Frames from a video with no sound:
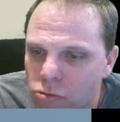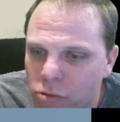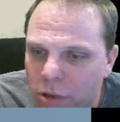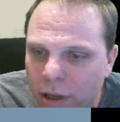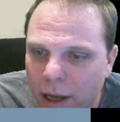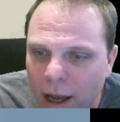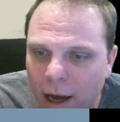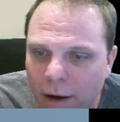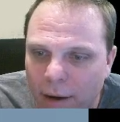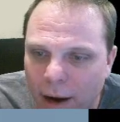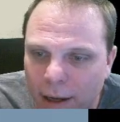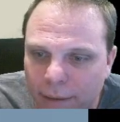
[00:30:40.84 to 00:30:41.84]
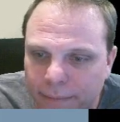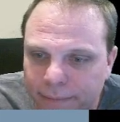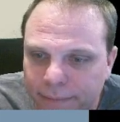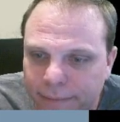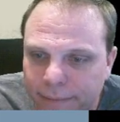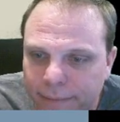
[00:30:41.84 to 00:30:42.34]
You think I got it right?
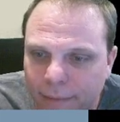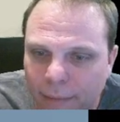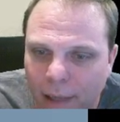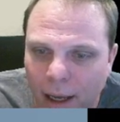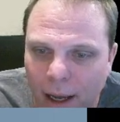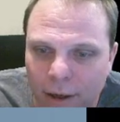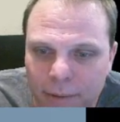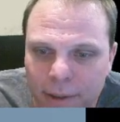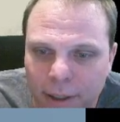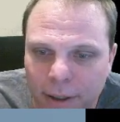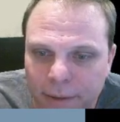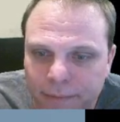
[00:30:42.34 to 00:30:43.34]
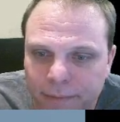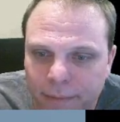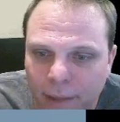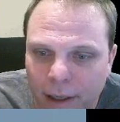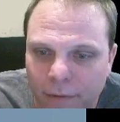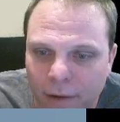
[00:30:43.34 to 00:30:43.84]
I hope so.
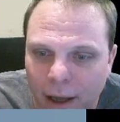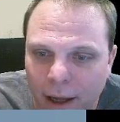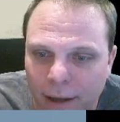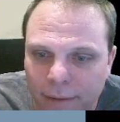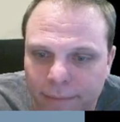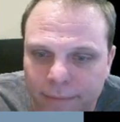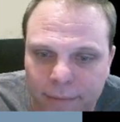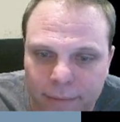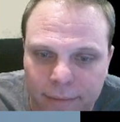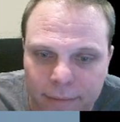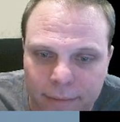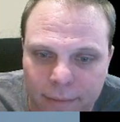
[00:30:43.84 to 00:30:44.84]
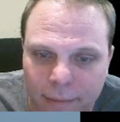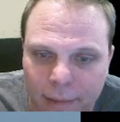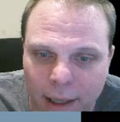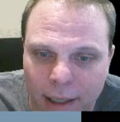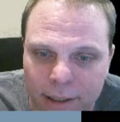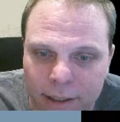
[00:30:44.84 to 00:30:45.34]
If not,
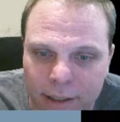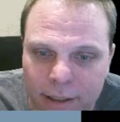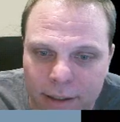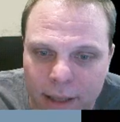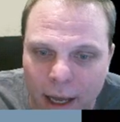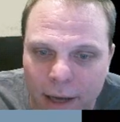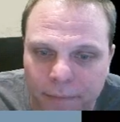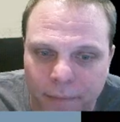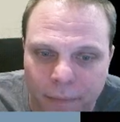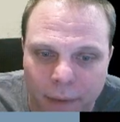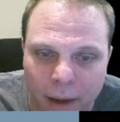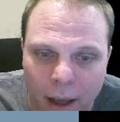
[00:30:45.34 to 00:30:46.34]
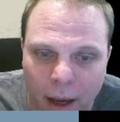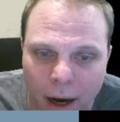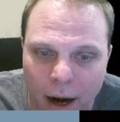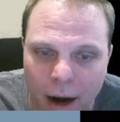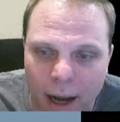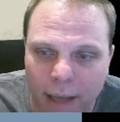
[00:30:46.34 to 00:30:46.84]
that's just sad.
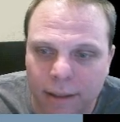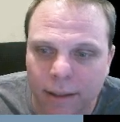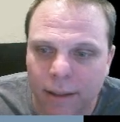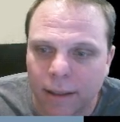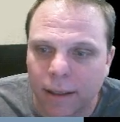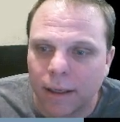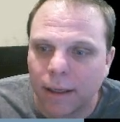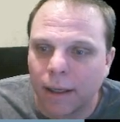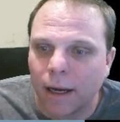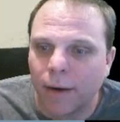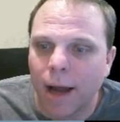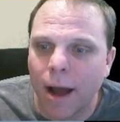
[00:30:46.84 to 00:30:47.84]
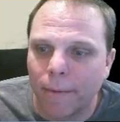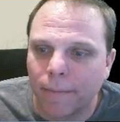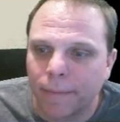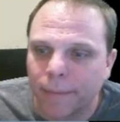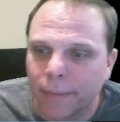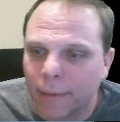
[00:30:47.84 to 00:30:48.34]
All right. There we go.
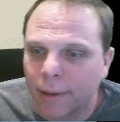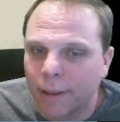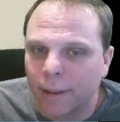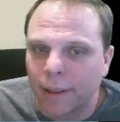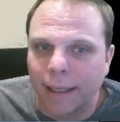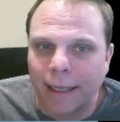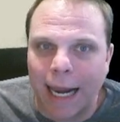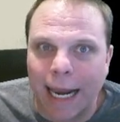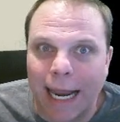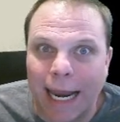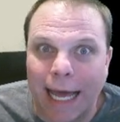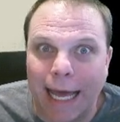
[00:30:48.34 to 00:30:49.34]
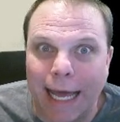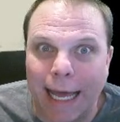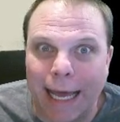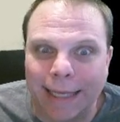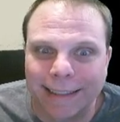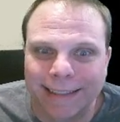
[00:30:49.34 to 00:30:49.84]
La, la, la.
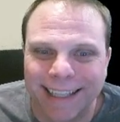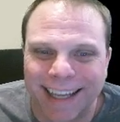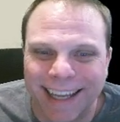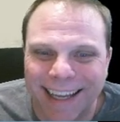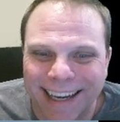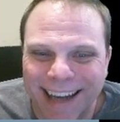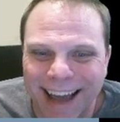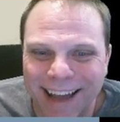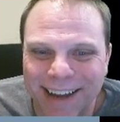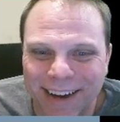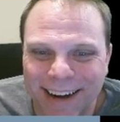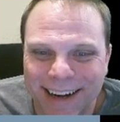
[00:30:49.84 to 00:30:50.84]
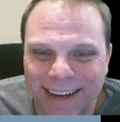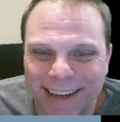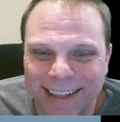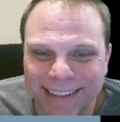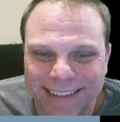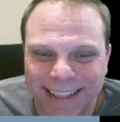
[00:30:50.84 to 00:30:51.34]
Now you know how to do
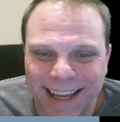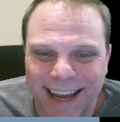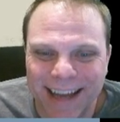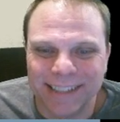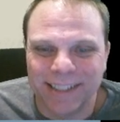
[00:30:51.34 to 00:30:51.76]
it. Okay,